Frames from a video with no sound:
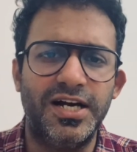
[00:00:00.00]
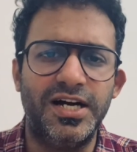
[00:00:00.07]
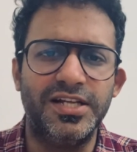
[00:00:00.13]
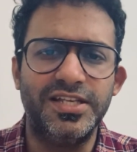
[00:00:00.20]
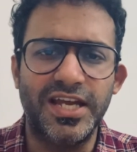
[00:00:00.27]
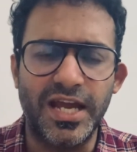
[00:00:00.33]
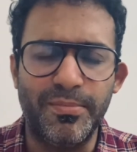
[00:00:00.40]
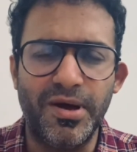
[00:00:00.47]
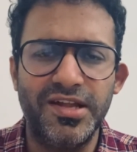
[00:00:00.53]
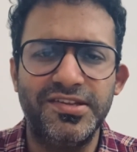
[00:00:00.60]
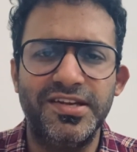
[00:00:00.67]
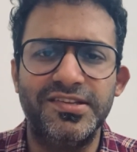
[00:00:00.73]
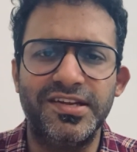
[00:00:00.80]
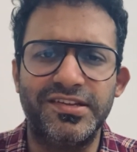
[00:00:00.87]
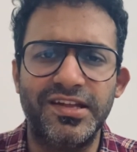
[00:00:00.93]
the
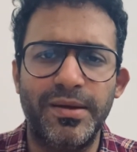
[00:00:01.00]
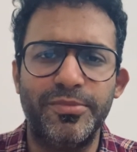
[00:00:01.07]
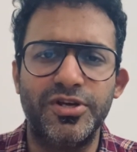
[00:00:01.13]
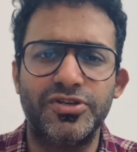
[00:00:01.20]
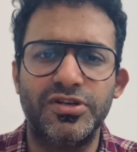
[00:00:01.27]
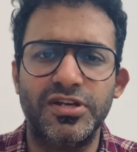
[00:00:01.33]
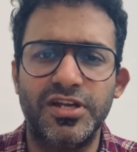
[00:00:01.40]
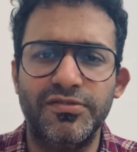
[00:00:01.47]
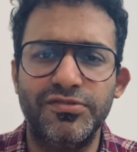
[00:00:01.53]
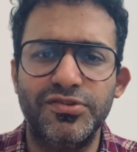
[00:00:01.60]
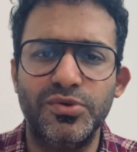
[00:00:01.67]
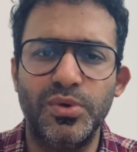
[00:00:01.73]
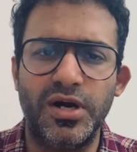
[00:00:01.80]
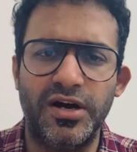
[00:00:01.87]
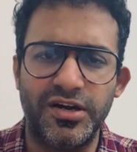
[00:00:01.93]
MRCS examination gives
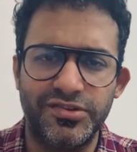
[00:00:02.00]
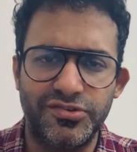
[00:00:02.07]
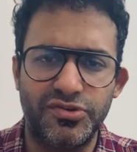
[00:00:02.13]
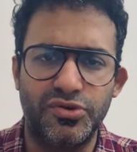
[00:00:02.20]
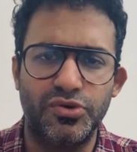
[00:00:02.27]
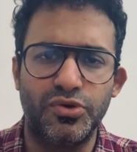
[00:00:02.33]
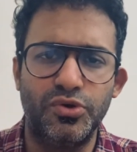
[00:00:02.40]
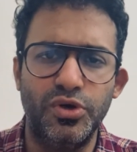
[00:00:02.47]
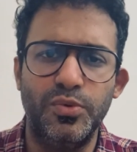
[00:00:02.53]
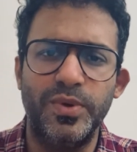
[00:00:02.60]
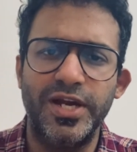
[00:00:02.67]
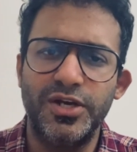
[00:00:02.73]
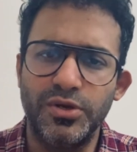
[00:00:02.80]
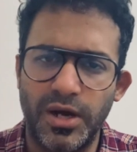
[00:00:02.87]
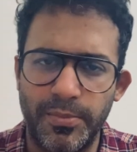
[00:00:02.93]
you a good
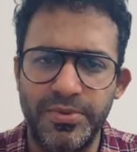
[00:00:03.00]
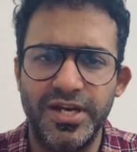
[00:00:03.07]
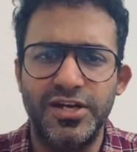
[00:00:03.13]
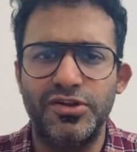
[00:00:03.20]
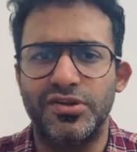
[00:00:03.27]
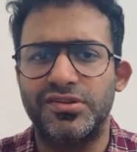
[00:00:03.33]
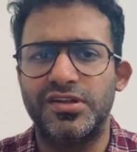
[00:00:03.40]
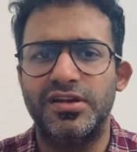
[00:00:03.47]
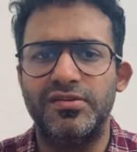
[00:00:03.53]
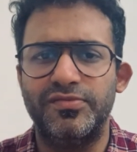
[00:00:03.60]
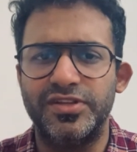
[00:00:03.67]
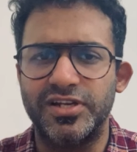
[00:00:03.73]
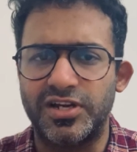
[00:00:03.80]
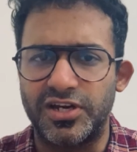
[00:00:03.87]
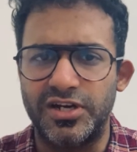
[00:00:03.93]
way to update yourself
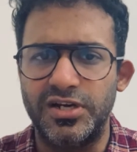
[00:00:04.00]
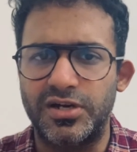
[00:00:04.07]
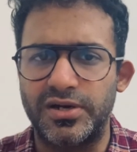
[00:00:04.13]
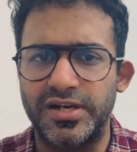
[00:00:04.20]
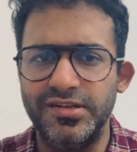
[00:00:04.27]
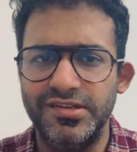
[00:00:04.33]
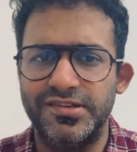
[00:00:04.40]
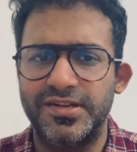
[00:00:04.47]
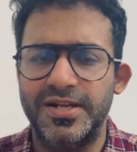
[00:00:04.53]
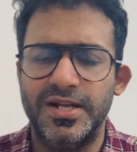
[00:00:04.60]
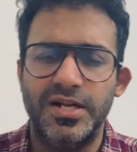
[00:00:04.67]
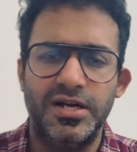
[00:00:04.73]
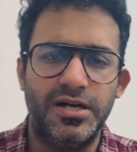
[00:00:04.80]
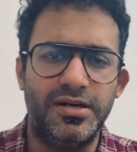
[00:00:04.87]
with the current trends.